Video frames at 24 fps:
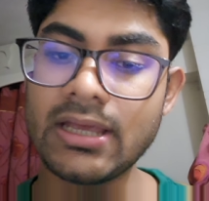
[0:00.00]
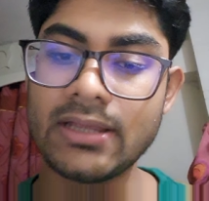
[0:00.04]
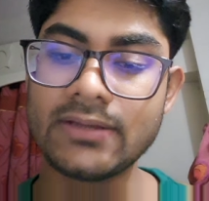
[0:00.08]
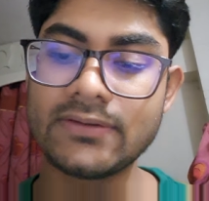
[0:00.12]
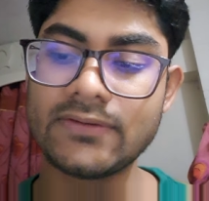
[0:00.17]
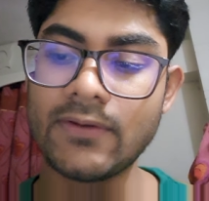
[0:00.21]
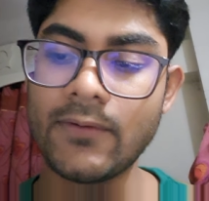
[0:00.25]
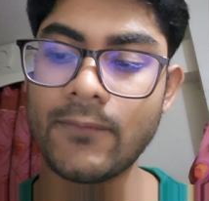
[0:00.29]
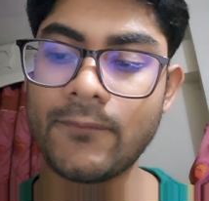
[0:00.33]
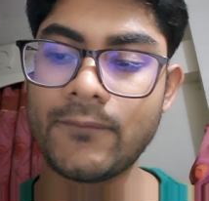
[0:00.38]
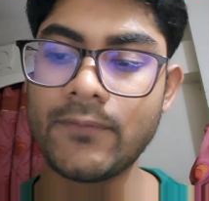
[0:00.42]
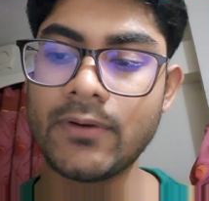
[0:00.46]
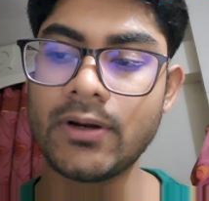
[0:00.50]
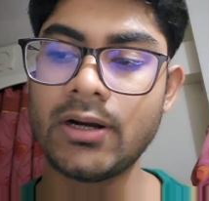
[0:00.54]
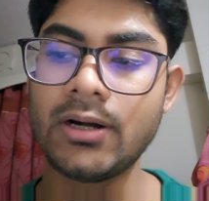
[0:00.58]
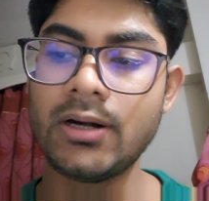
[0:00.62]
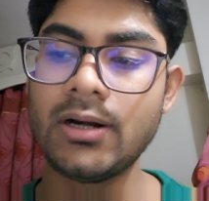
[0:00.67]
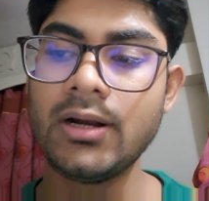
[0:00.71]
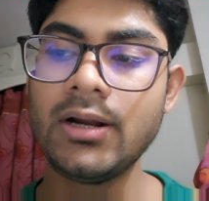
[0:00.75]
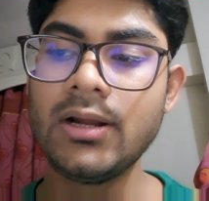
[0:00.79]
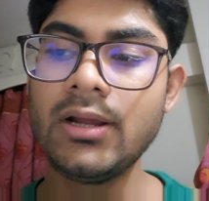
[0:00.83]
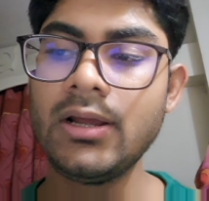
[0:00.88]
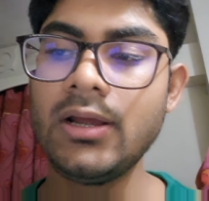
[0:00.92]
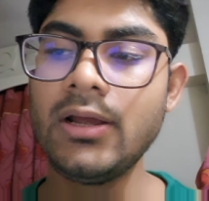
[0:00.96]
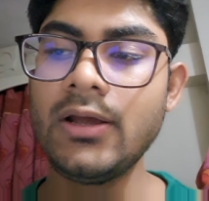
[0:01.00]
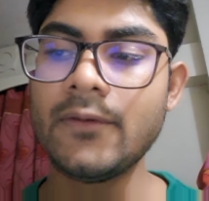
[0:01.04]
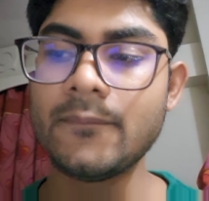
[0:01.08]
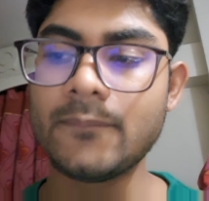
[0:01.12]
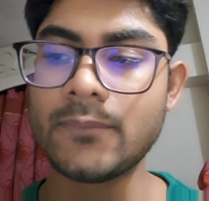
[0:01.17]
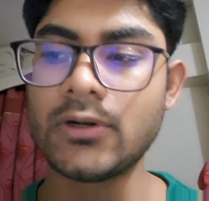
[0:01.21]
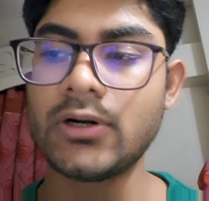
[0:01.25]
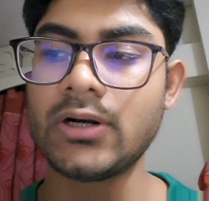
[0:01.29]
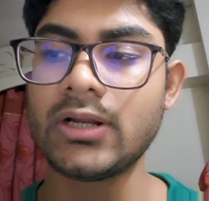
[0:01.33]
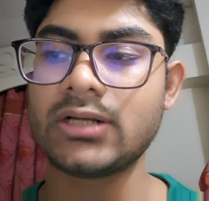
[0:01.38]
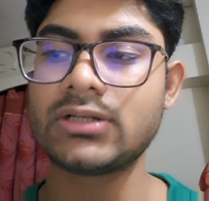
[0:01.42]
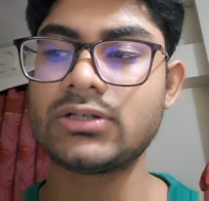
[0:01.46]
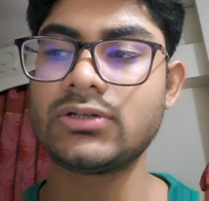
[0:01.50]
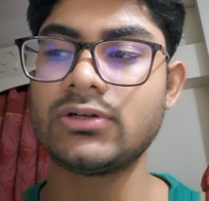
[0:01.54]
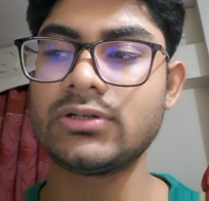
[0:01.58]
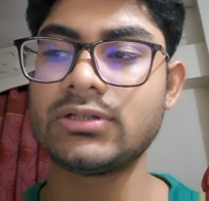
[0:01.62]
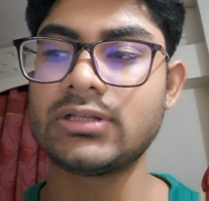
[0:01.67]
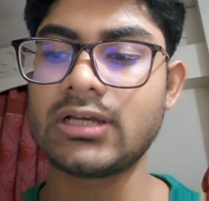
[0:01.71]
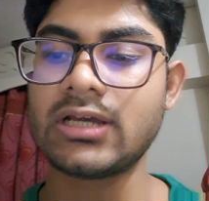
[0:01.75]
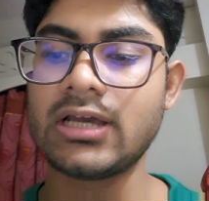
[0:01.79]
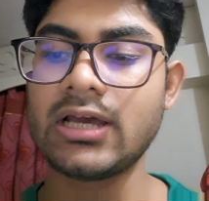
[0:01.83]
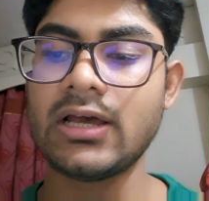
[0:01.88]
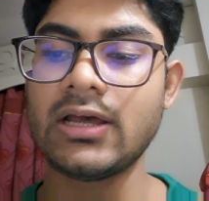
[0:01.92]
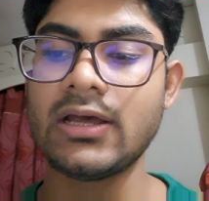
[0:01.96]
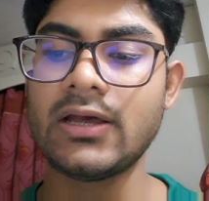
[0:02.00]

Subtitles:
software product or the